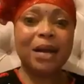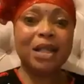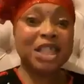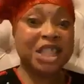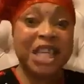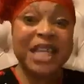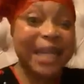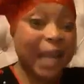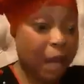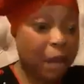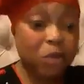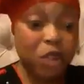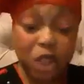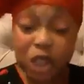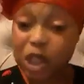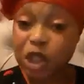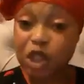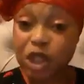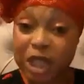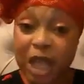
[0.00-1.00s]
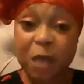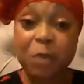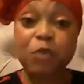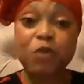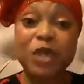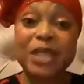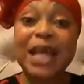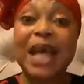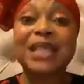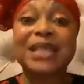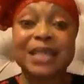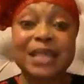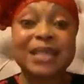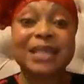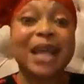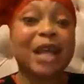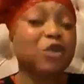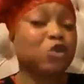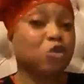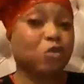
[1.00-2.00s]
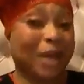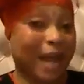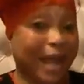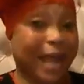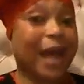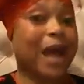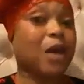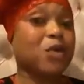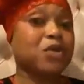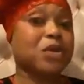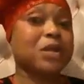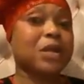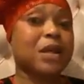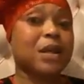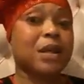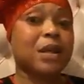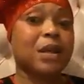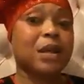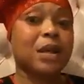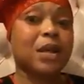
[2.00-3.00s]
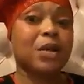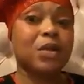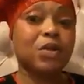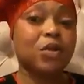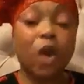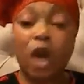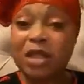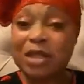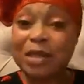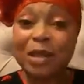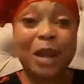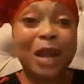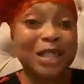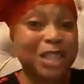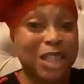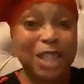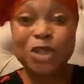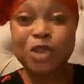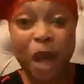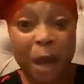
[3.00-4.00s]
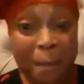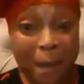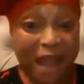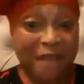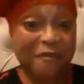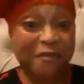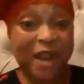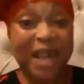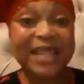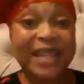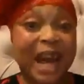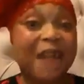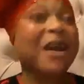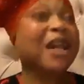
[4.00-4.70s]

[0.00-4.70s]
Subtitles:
She came with her sister to my house. She's not my friend